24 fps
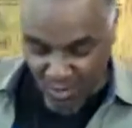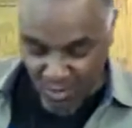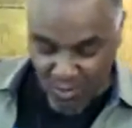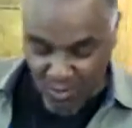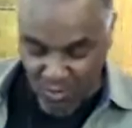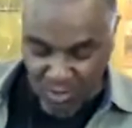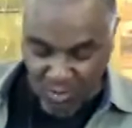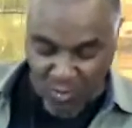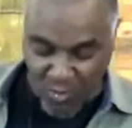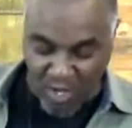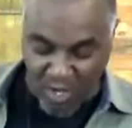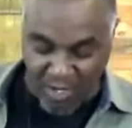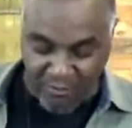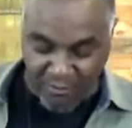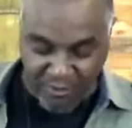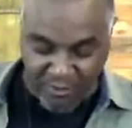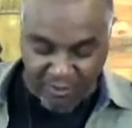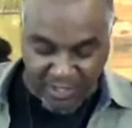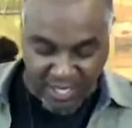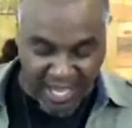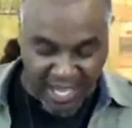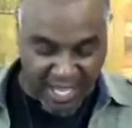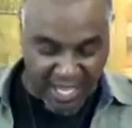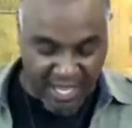What a
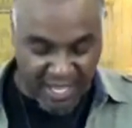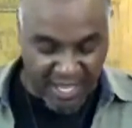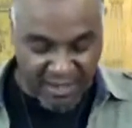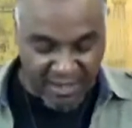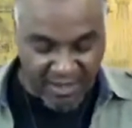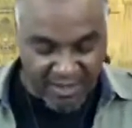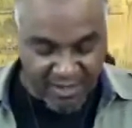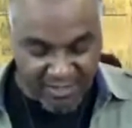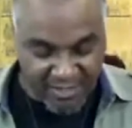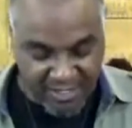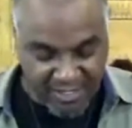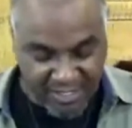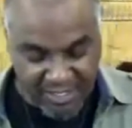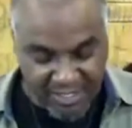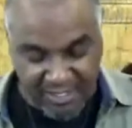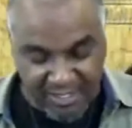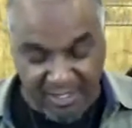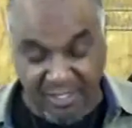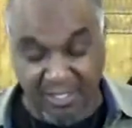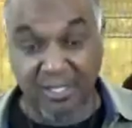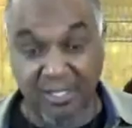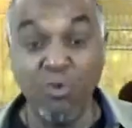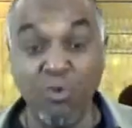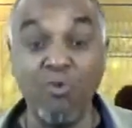wonderful day
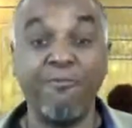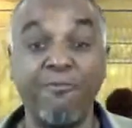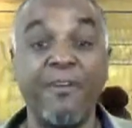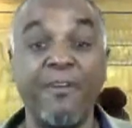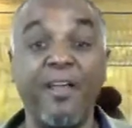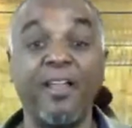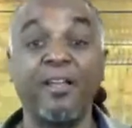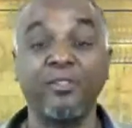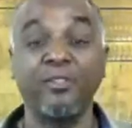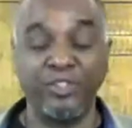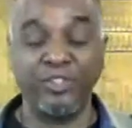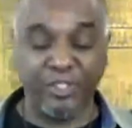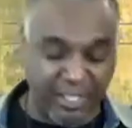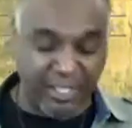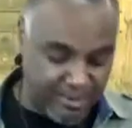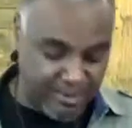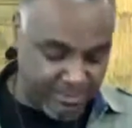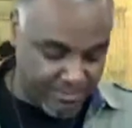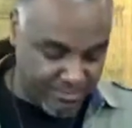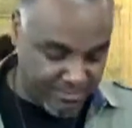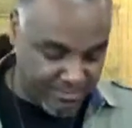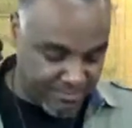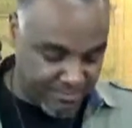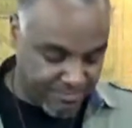to
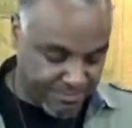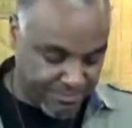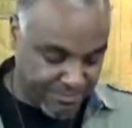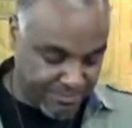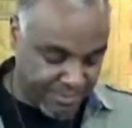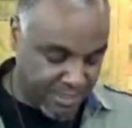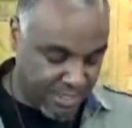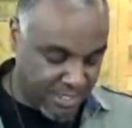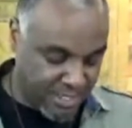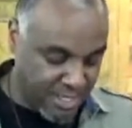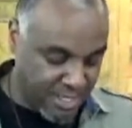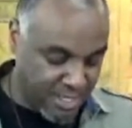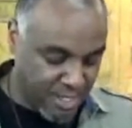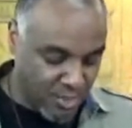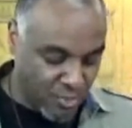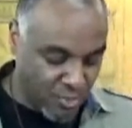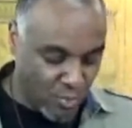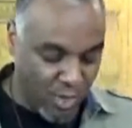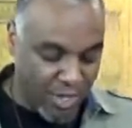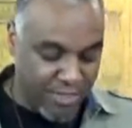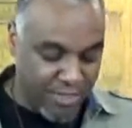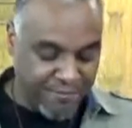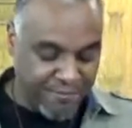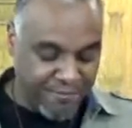fellowship
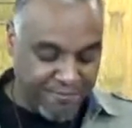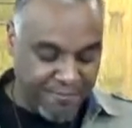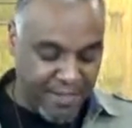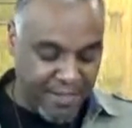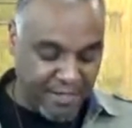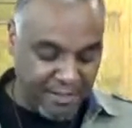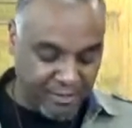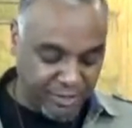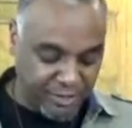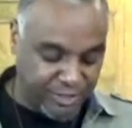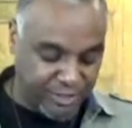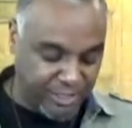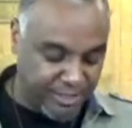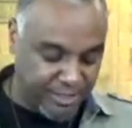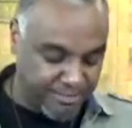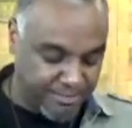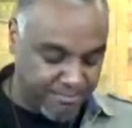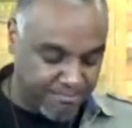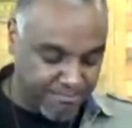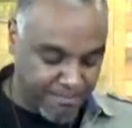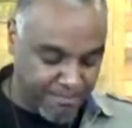with the fellowship.